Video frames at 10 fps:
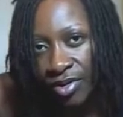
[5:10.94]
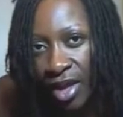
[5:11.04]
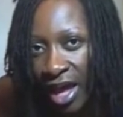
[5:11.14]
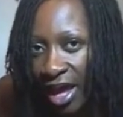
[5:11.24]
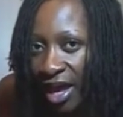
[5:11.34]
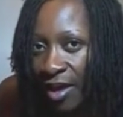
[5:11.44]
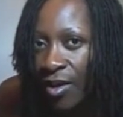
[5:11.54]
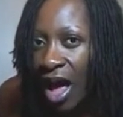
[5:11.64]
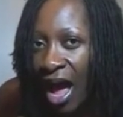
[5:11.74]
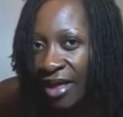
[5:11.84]
the hair,
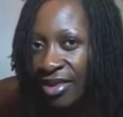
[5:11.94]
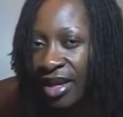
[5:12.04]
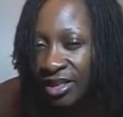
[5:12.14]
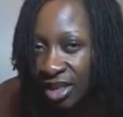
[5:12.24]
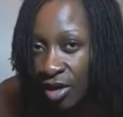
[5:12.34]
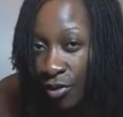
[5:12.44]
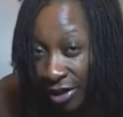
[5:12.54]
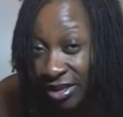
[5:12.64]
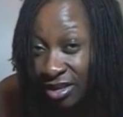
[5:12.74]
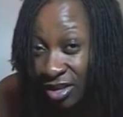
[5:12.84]
and it
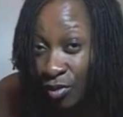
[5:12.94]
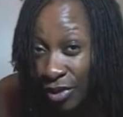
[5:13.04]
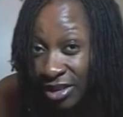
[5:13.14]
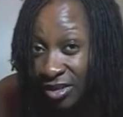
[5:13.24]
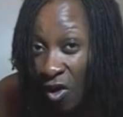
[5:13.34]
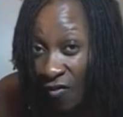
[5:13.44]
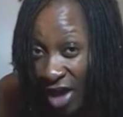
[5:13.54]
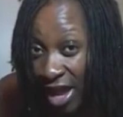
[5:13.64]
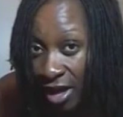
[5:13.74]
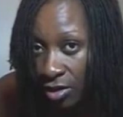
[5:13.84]
increases the risk of
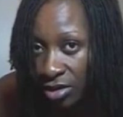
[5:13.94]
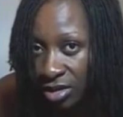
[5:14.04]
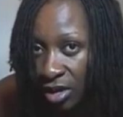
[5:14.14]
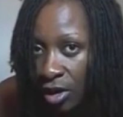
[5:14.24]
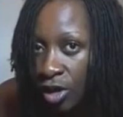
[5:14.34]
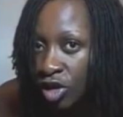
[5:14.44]
hair loss.